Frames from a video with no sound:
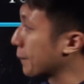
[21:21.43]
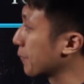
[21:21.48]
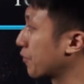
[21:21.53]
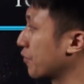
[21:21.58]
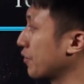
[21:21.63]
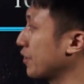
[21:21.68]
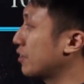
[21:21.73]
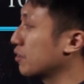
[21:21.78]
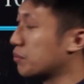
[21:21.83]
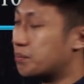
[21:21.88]

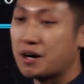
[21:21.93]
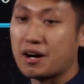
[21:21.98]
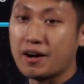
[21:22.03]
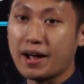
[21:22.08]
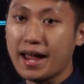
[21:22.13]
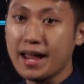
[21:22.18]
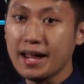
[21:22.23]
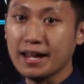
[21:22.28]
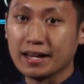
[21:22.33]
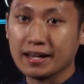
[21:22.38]
3 to the
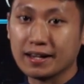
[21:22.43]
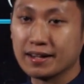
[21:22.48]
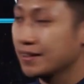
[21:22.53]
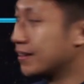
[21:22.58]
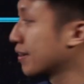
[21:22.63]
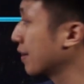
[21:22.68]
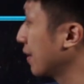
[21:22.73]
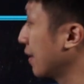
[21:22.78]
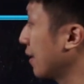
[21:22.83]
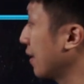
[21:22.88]
power n.
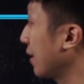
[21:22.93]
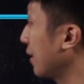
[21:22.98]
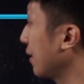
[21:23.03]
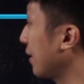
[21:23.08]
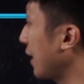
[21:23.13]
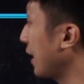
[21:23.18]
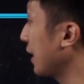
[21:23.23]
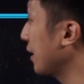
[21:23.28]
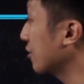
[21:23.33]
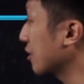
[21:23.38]

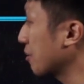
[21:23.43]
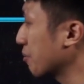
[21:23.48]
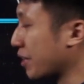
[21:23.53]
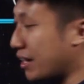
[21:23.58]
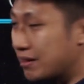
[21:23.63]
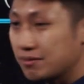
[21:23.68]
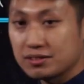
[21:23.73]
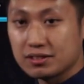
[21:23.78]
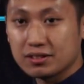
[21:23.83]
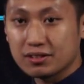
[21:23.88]
Then this one
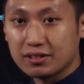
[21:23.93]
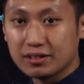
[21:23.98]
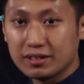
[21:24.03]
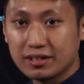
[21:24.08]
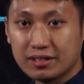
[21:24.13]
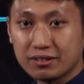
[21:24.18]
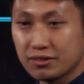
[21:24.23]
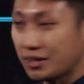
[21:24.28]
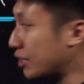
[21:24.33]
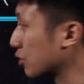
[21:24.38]
becomes,
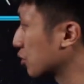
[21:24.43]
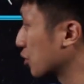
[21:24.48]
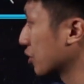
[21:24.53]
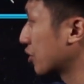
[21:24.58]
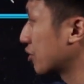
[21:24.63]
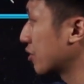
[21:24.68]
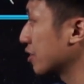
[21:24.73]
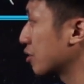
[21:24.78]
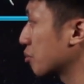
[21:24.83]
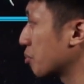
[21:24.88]
this one also
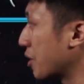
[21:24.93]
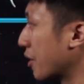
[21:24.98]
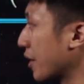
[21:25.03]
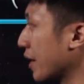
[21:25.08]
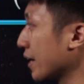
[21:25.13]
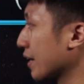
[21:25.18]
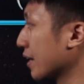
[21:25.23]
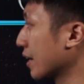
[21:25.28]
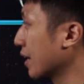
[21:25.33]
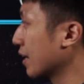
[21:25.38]
3 to the power
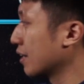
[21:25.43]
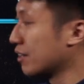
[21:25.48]
n.